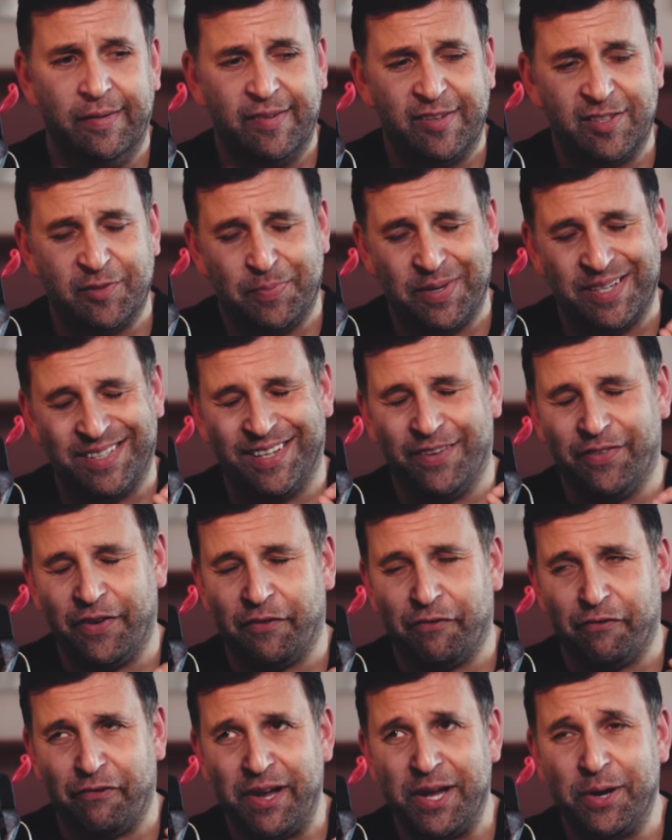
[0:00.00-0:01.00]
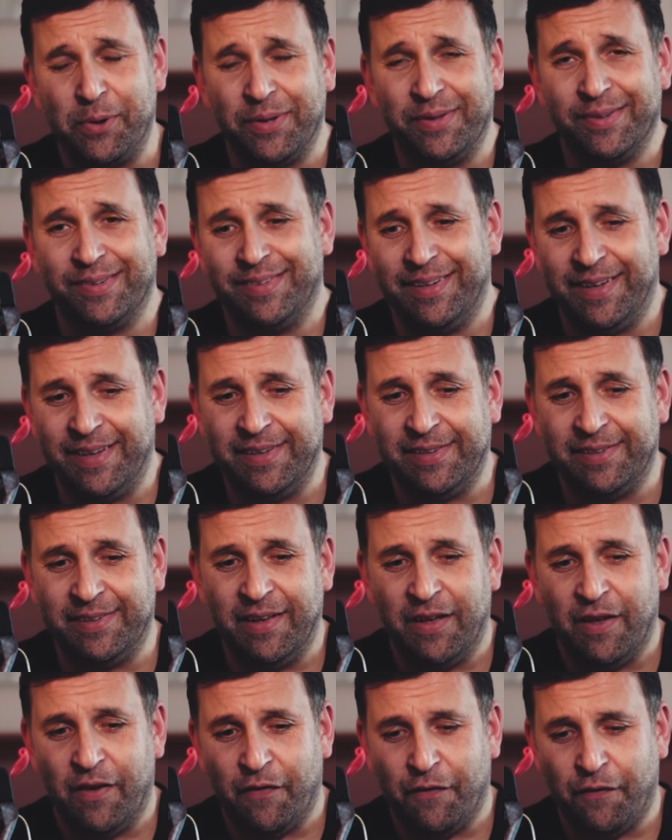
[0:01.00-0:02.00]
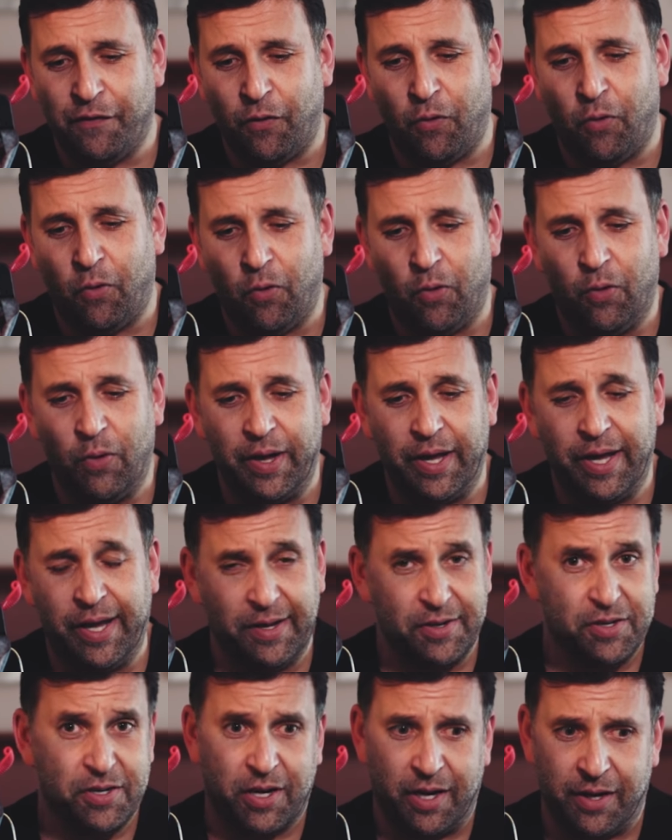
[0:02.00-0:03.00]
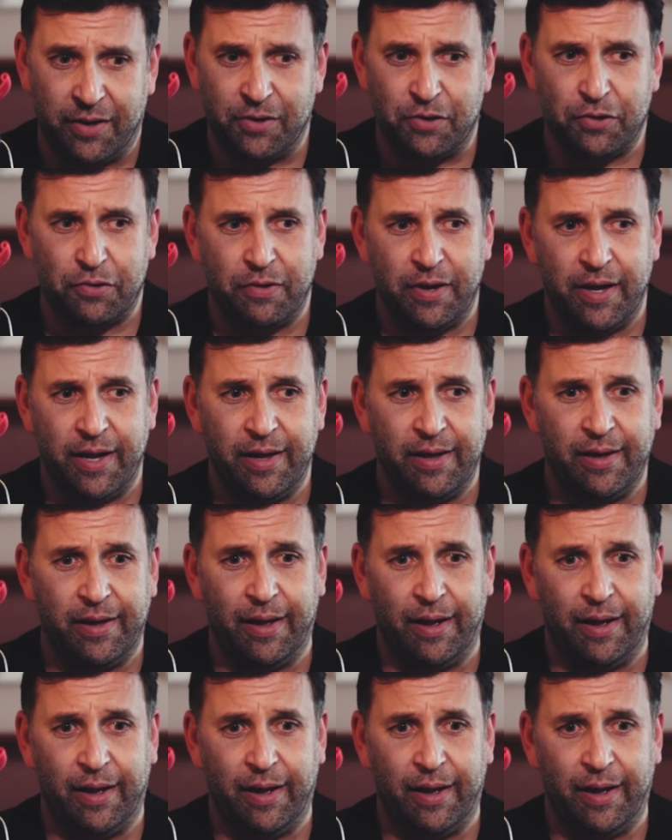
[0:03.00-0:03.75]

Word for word: specific frequencies for each country.